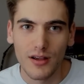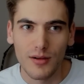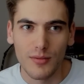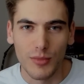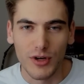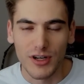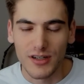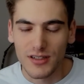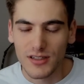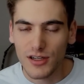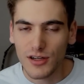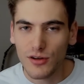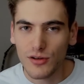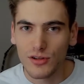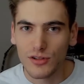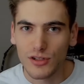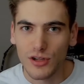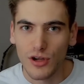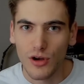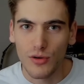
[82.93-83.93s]
but in
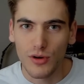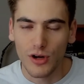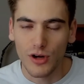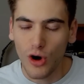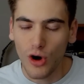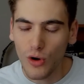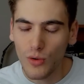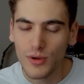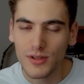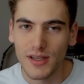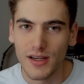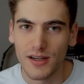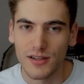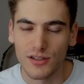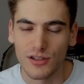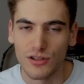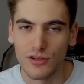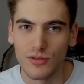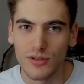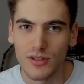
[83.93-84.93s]
synchronous code, it always
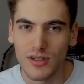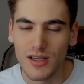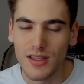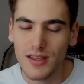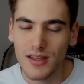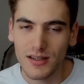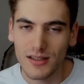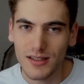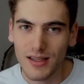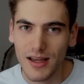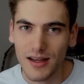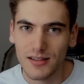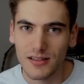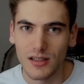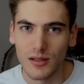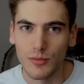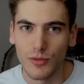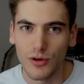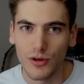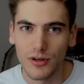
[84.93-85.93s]
executes in the exact
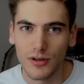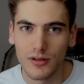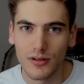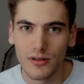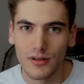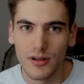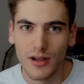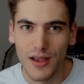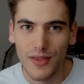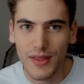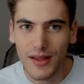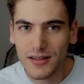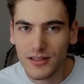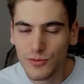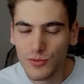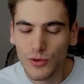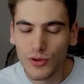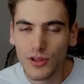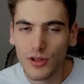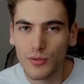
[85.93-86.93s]
same order. And
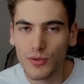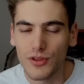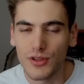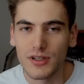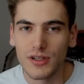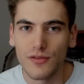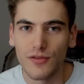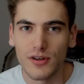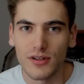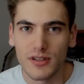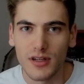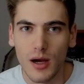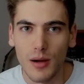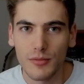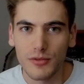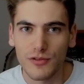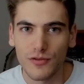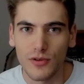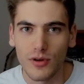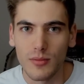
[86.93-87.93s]
that's really where the difference
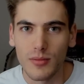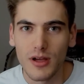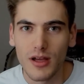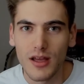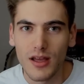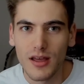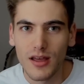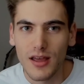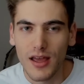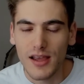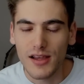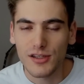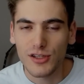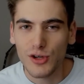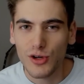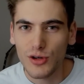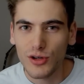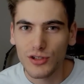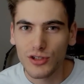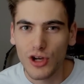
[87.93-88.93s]
comes from.
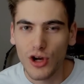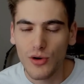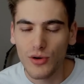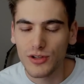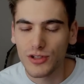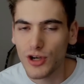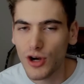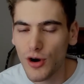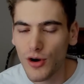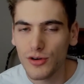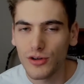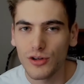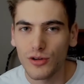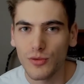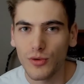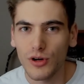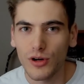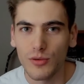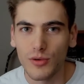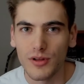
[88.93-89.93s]
Asynchronous code is harder to
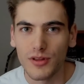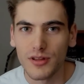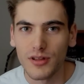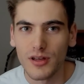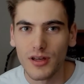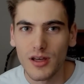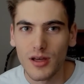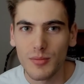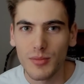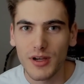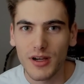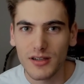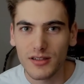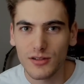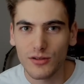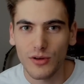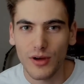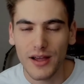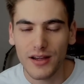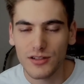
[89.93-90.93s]
work with because
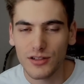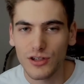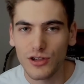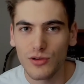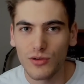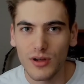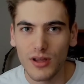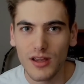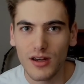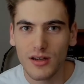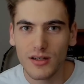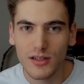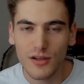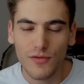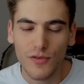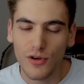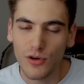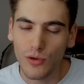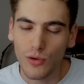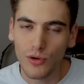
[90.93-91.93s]
it'll execute in a
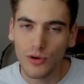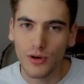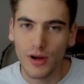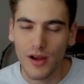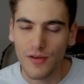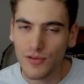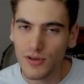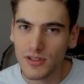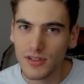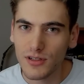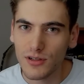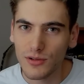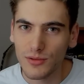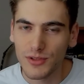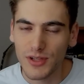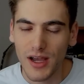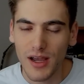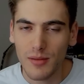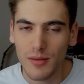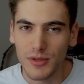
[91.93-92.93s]
different order every single
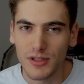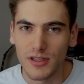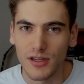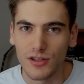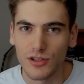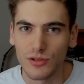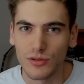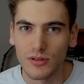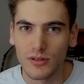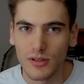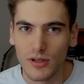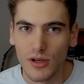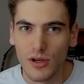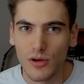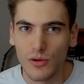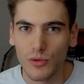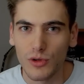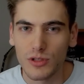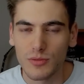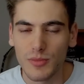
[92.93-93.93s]
time potentially,
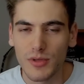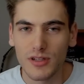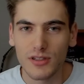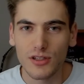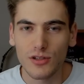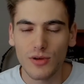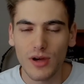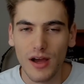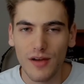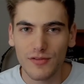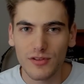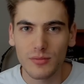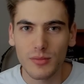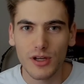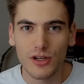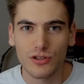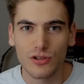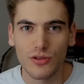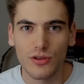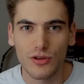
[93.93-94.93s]
which means that you have to
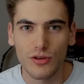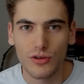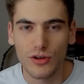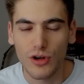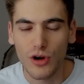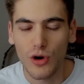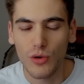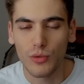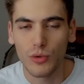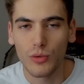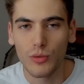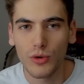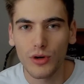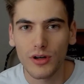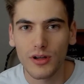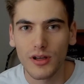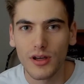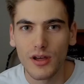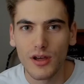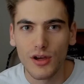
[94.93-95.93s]
make sure that your code will
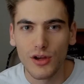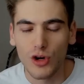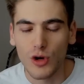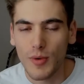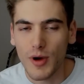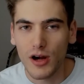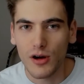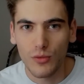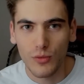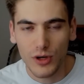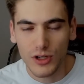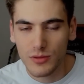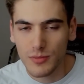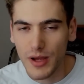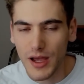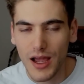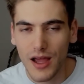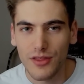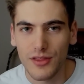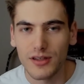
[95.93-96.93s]
work no matter which
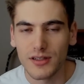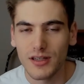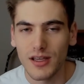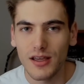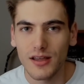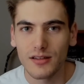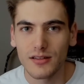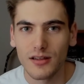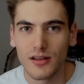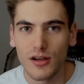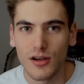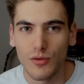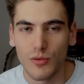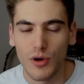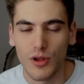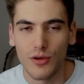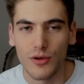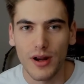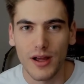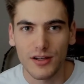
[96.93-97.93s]
path it takes,
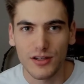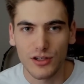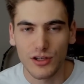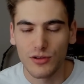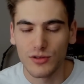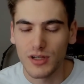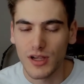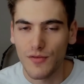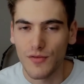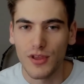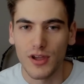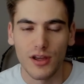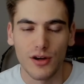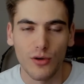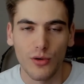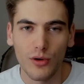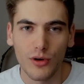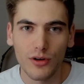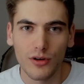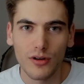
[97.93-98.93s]
whether it executes everything in
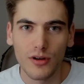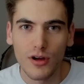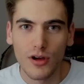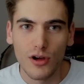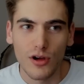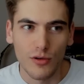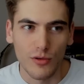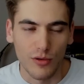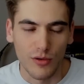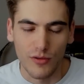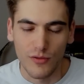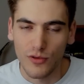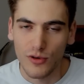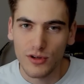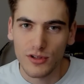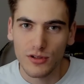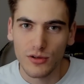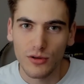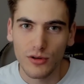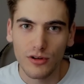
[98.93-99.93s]
order, in
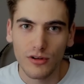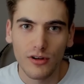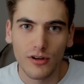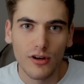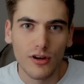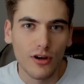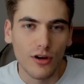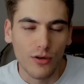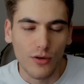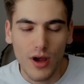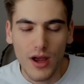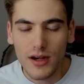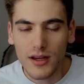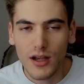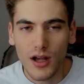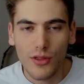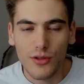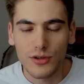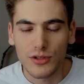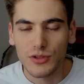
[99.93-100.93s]
reverse order, or
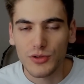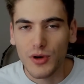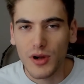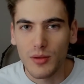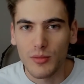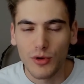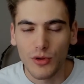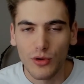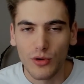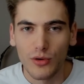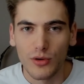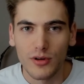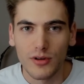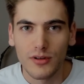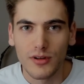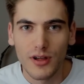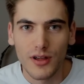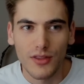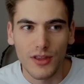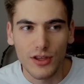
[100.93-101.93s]
any other scrambled
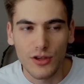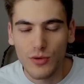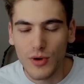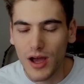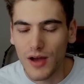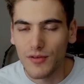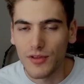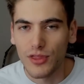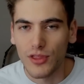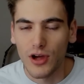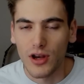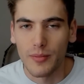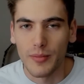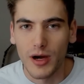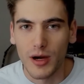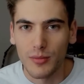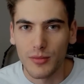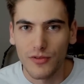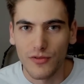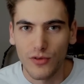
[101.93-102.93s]
order that you haven't thought
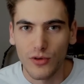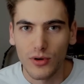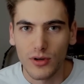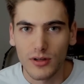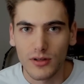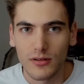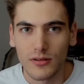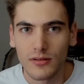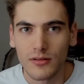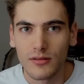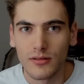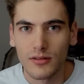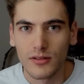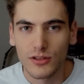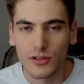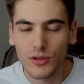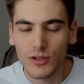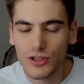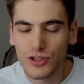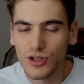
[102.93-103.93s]
about before.
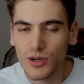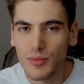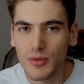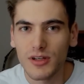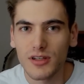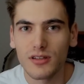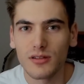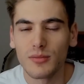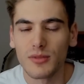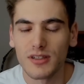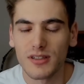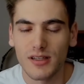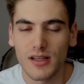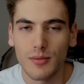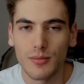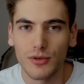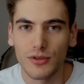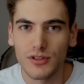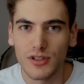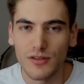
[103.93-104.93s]
So let's jump into some
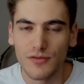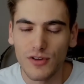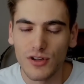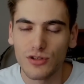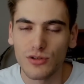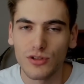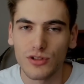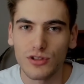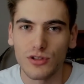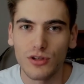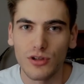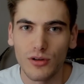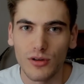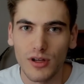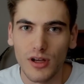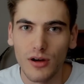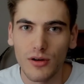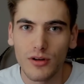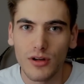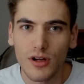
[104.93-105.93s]
examples in Visual Studio
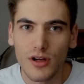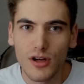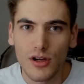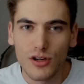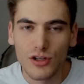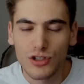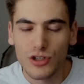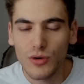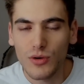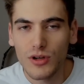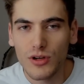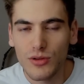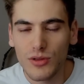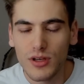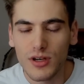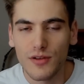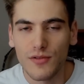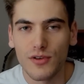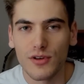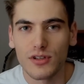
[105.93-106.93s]
Code showing you the
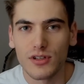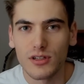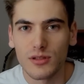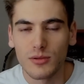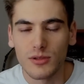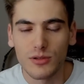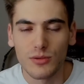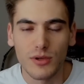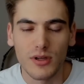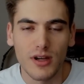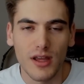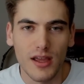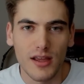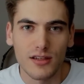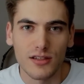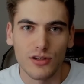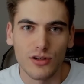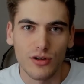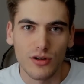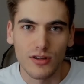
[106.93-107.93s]
differences between
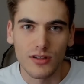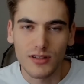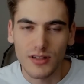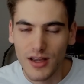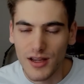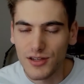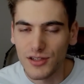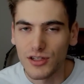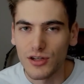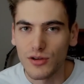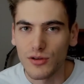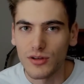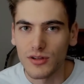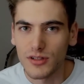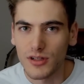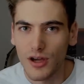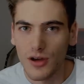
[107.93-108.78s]
asynchronous and synchronous